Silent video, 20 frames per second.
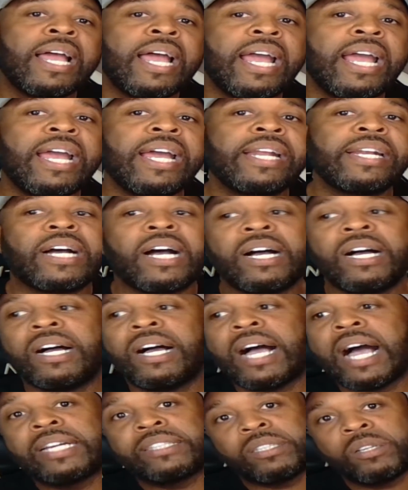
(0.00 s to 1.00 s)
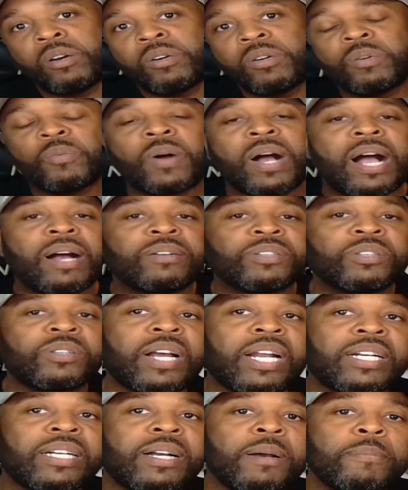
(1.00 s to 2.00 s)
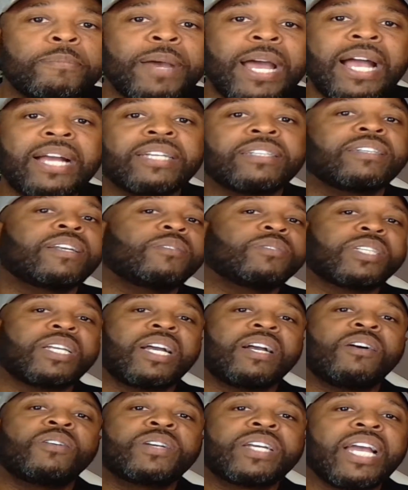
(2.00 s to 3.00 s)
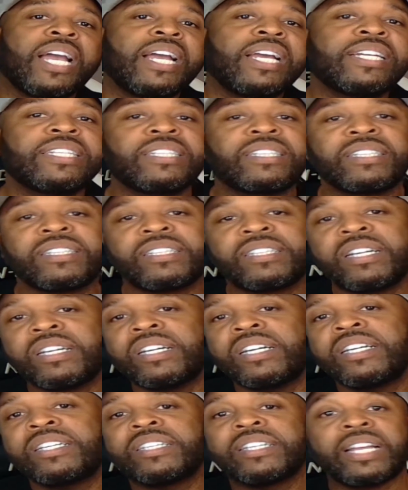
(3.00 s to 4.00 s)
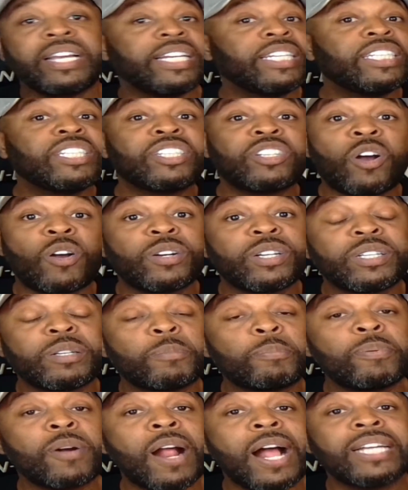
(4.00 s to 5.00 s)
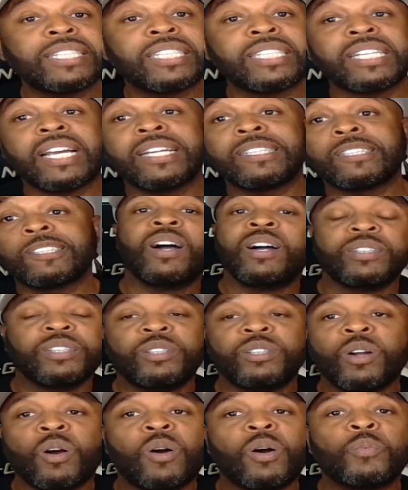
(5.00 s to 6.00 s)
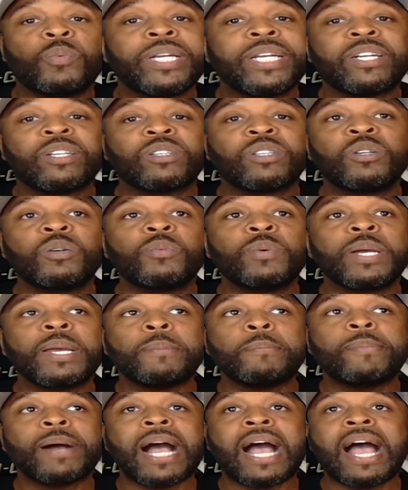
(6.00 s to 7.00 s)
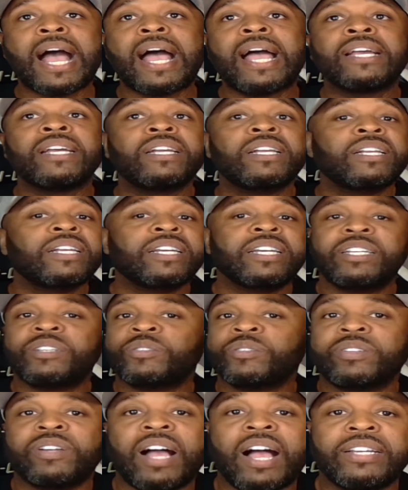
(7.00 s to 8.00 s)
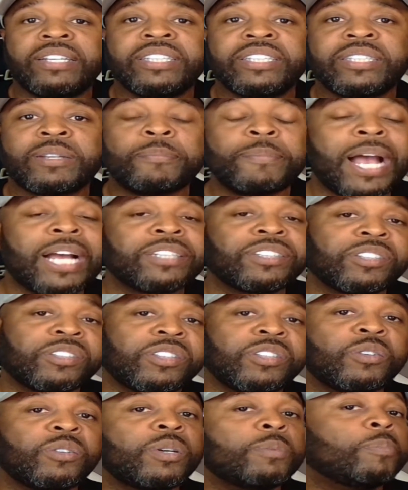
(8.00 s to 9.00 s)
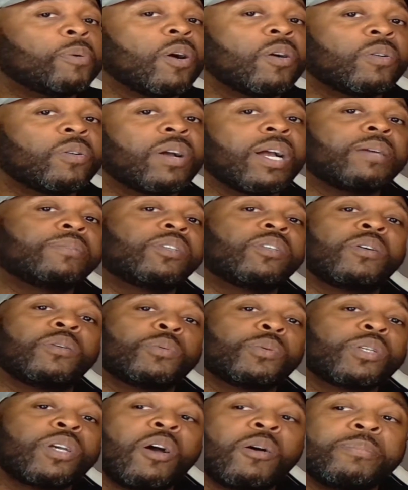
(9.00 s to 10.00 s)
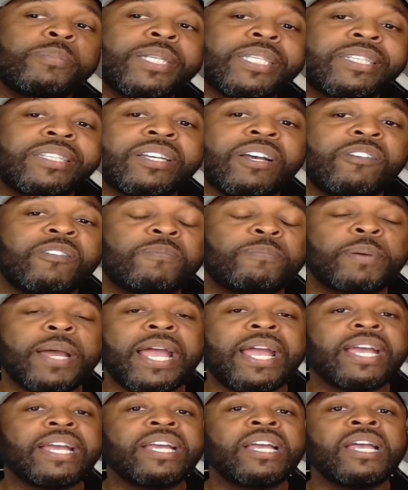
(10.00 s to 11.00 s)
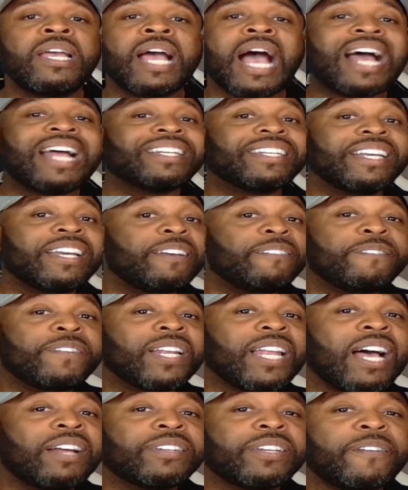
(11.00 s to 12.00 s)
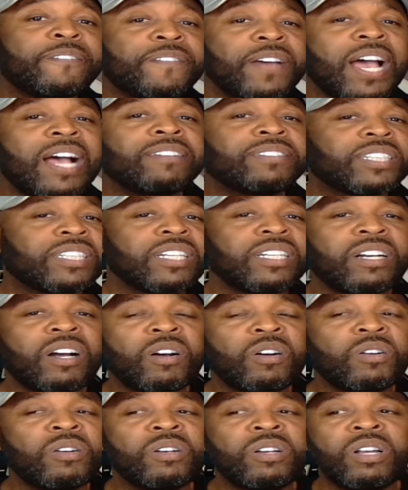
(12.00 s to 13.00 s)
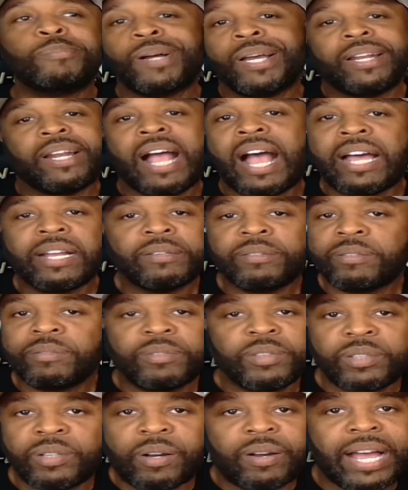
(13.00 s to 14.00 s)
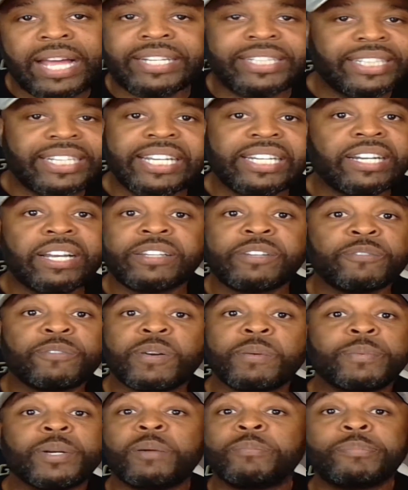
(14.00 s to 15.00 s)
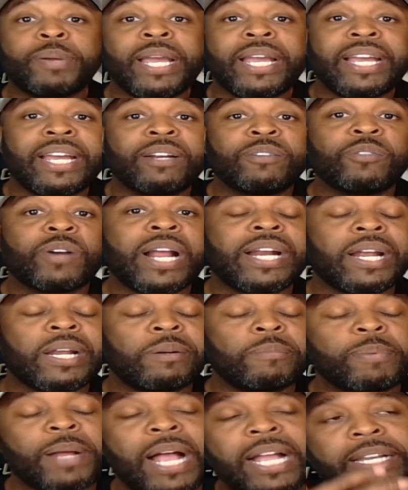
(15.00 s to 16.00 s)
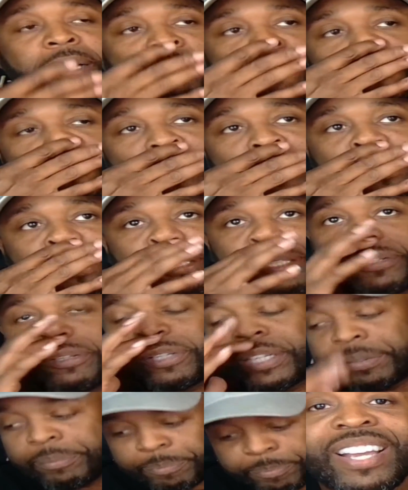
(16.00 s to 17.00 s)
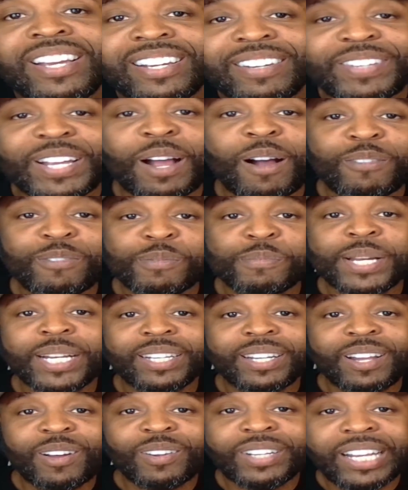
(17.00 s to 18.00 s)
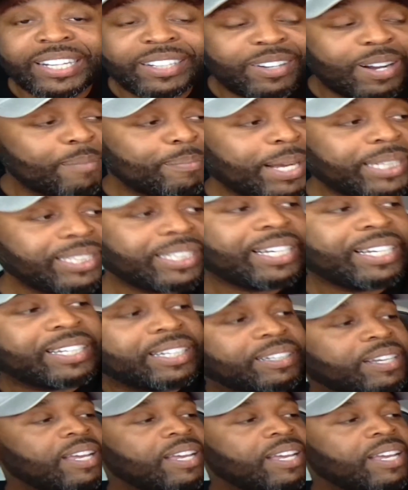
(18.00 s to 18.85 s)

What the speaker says: and I told him why I was trying to come back. They was like, okay, this is good. He started the process. A week or 2 went by. It's a master's degree program, so it was going to be self-pay. I did fill out the FAFSA though, but I didn't get nothing from it. I'm paying right out of pocket for this degree. If they offered me a loan later, I might say,